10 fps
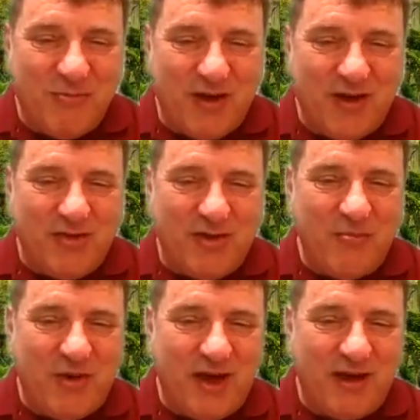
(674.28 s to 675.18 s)
Because
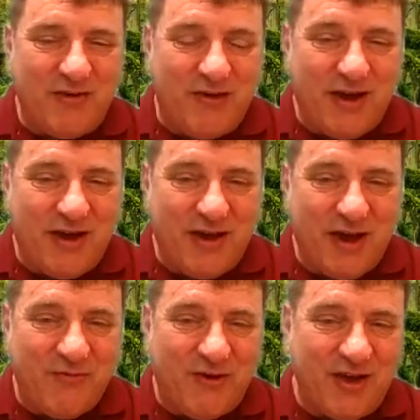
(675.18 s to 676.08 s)
I'm packing light, I
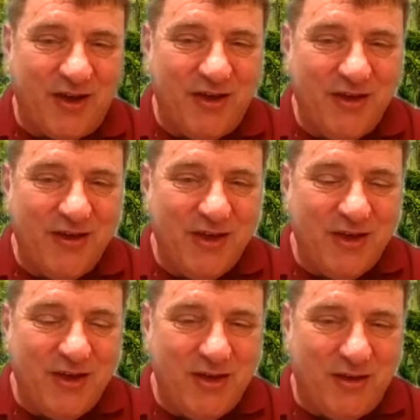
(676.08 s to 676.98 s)
have like a
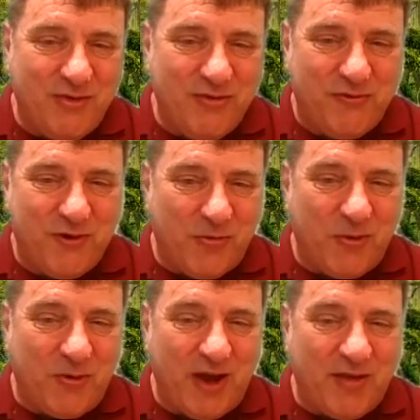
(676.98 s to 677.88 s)

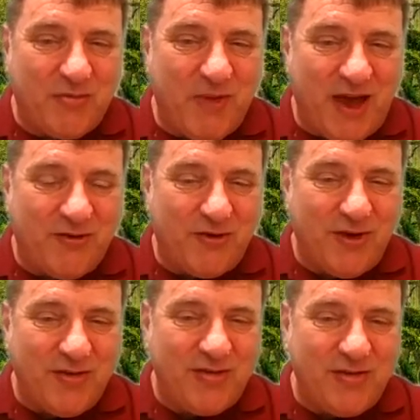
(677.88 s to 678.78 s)
thermarest
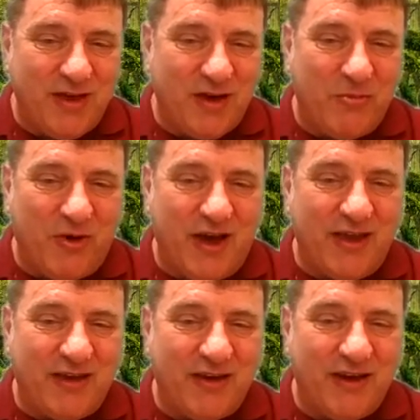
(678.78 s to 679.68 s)
mattress and a
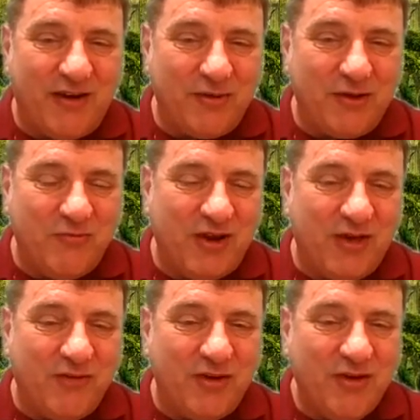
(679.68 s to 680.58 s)
blanket. I don't even
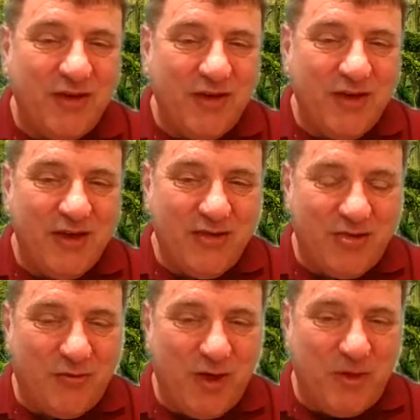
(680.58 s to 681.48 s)
have a
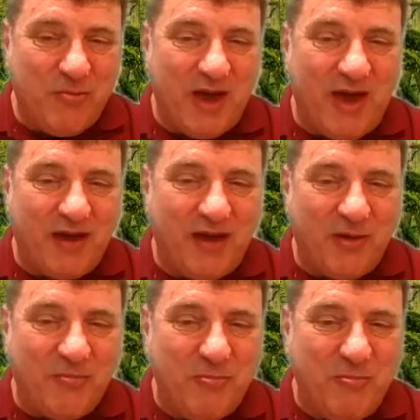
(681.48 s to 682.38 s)
sleeping bag.
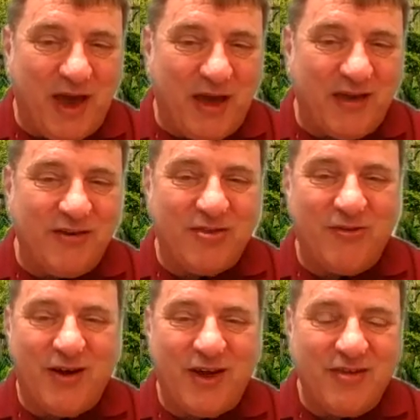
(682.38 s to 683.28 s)
I'm packing as
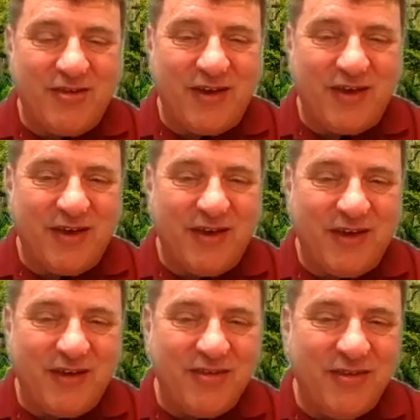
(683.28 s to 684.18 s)
light as I
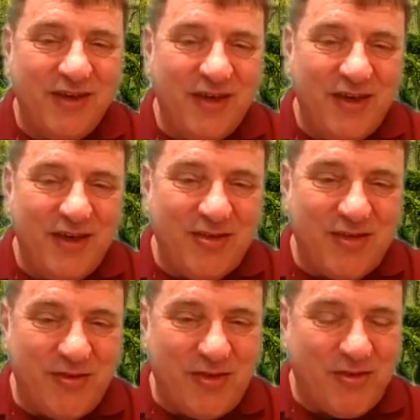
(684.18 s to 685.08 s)
can. And
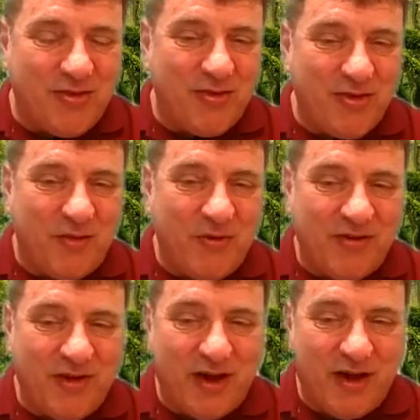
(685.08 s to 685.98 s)
since it's the
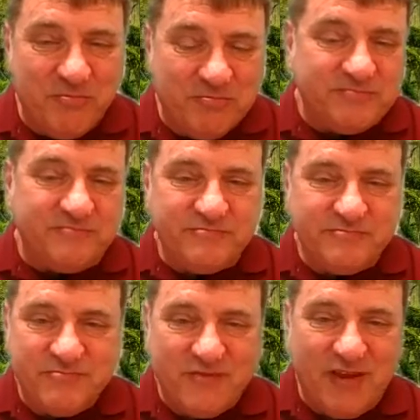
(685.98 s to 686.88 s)
summertime
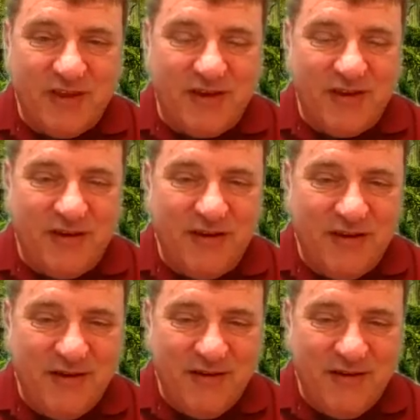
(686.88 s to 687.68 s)
and